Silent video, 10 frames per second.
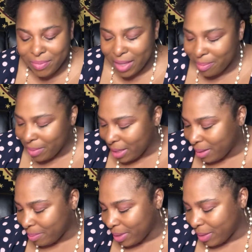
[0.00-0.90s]
and may
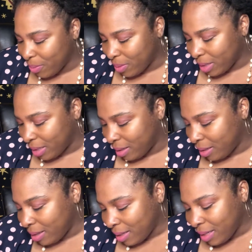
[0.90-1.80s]
it be one
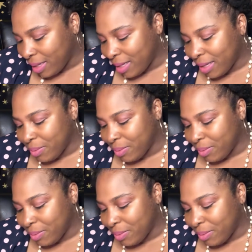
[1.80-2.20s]
in